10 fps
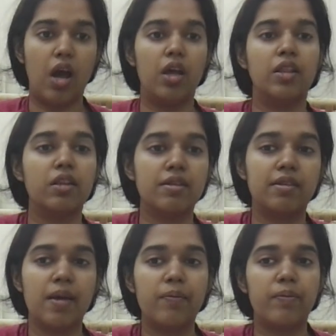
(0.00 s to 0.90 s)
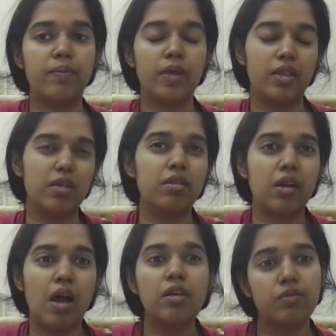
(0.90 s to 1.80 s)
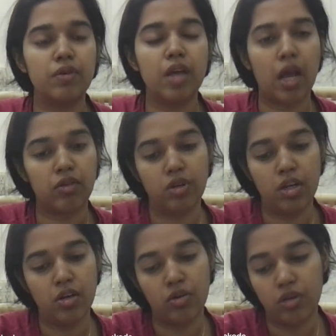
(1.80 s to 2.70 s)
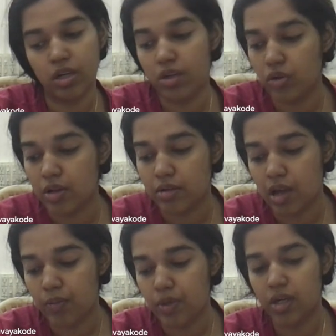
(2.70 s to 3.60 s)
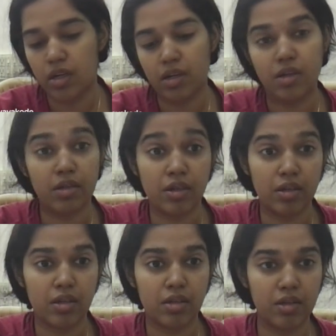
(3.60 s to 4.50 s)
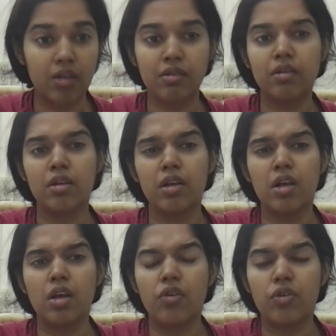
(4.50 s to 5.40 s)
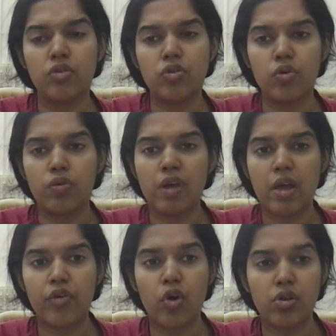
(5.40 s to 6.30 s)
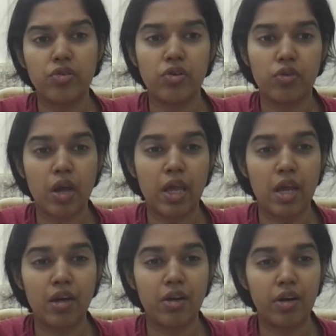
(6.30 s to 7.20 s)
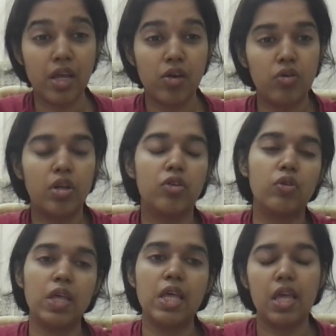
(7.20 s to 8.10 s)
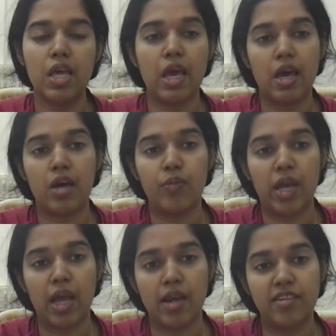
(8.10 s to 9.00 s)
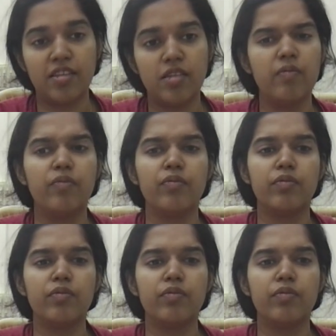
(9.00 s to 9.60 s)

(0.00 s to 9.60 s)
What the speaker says: yeah, in this step, in this class, we actually looked into assignment 6. So where we also, again, we looked into EEAR mechanism.